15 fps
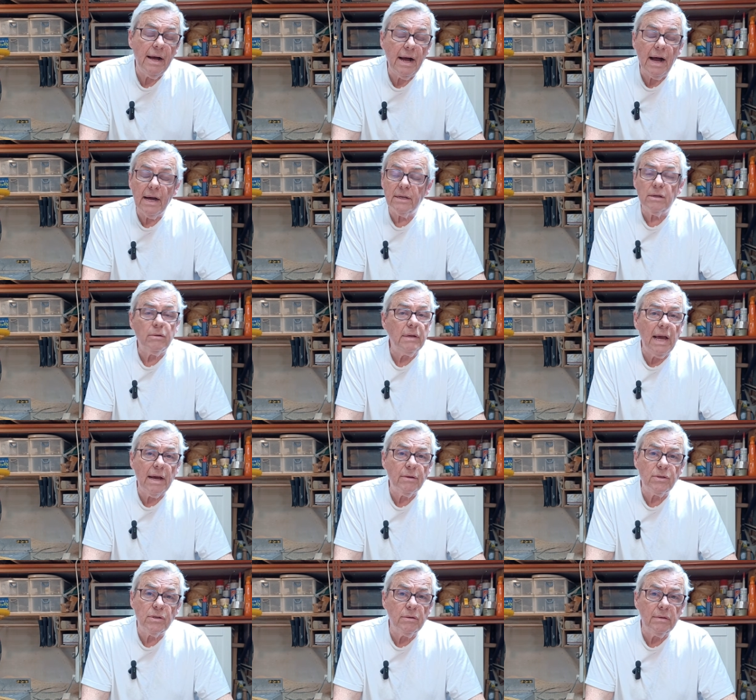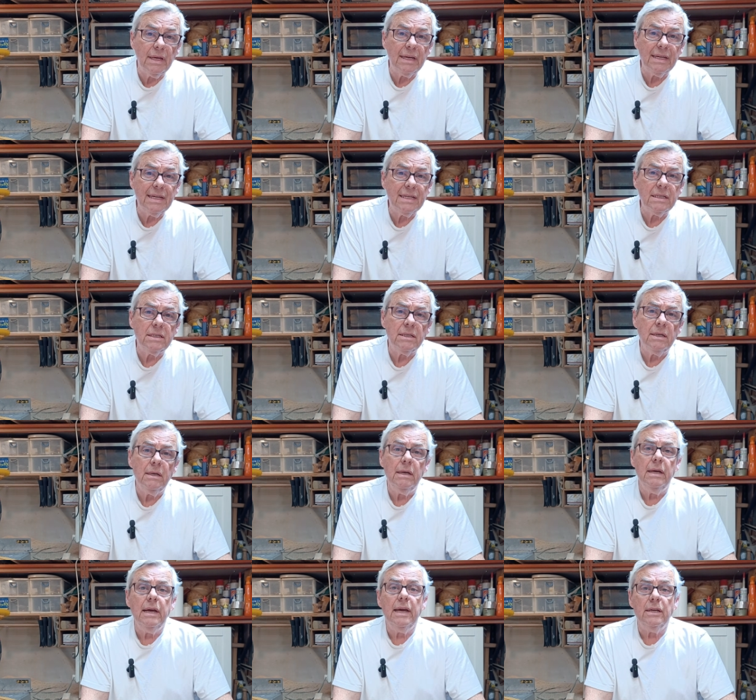I don't know how true that is.
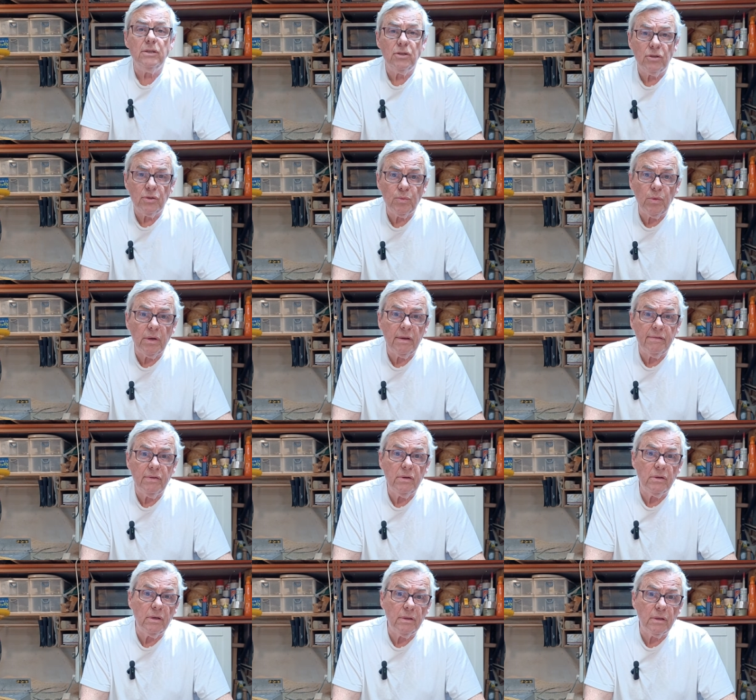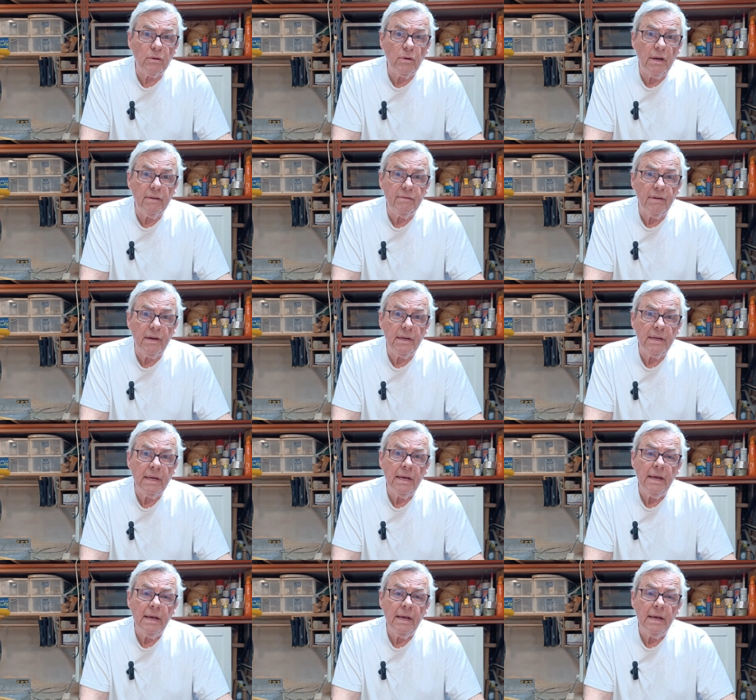It's just what I've heard on the grapevine.